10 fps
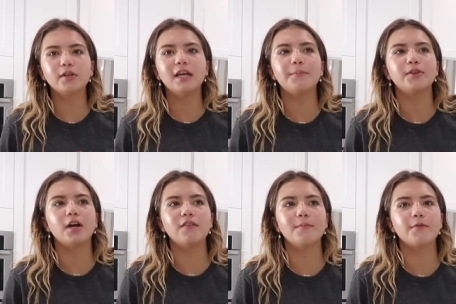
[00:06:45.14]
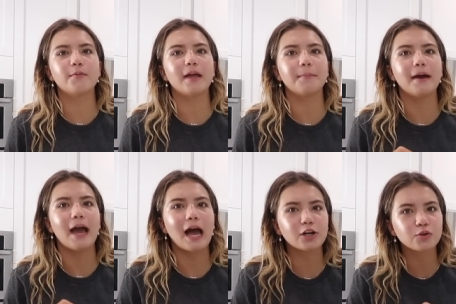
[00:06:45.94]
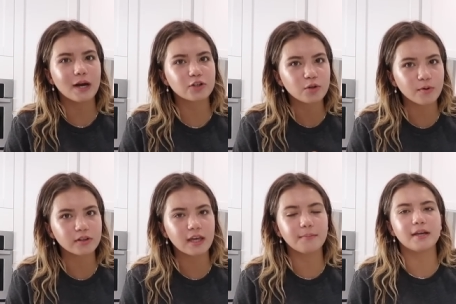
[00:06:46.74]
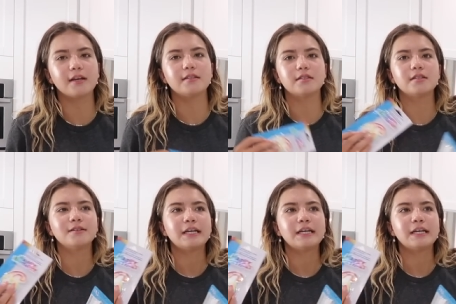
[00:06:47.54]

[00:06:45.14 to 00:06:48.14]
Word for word: birthday, but none of them are for like my actual, actual birthday because